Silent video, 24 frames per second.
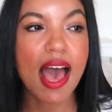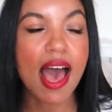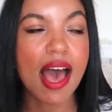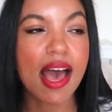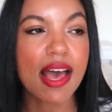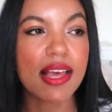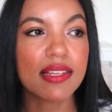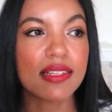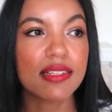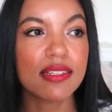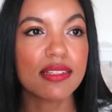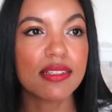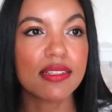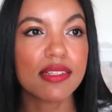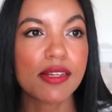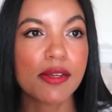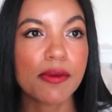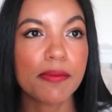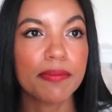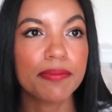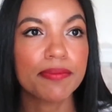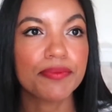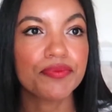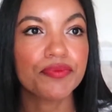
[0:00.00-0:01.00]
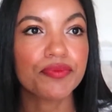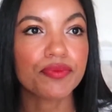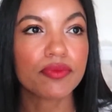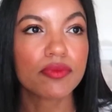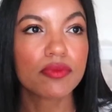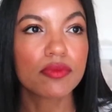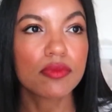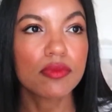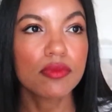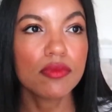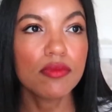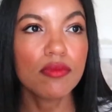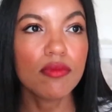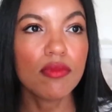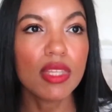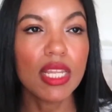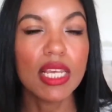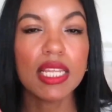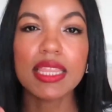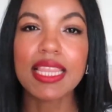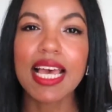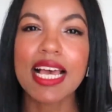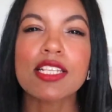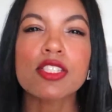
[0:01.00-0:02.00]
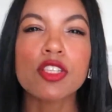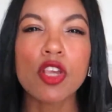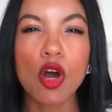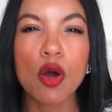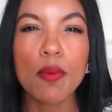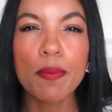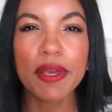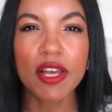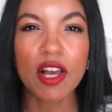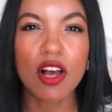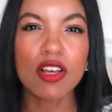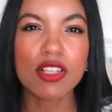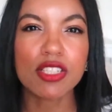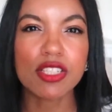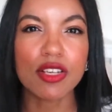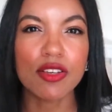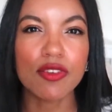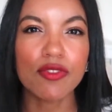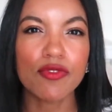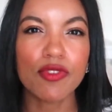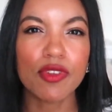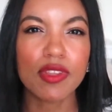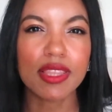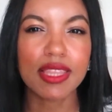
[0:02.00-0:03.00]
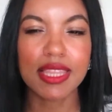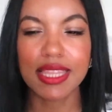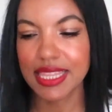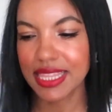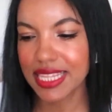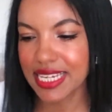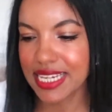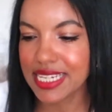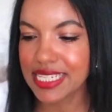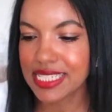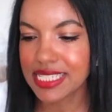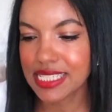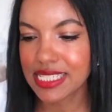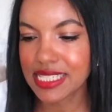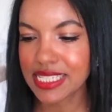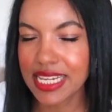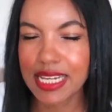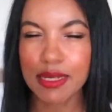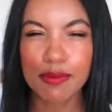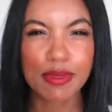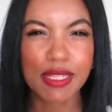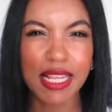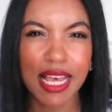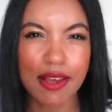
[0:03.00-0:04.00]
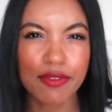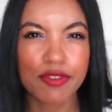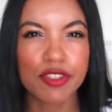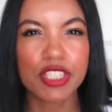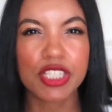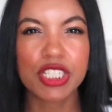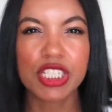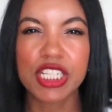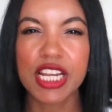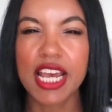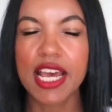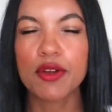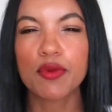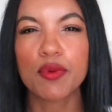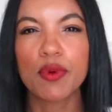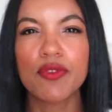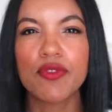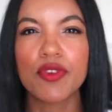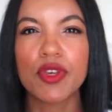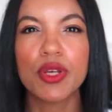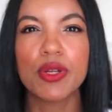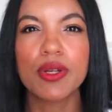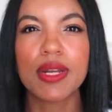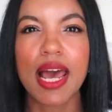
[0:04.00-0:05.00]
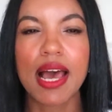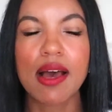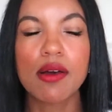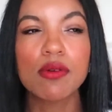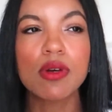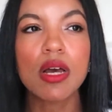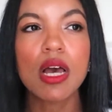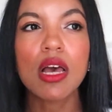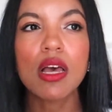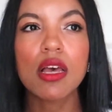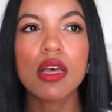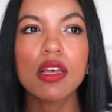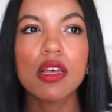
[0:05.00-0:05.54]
and that's all because of these tips that I've just shared with you now.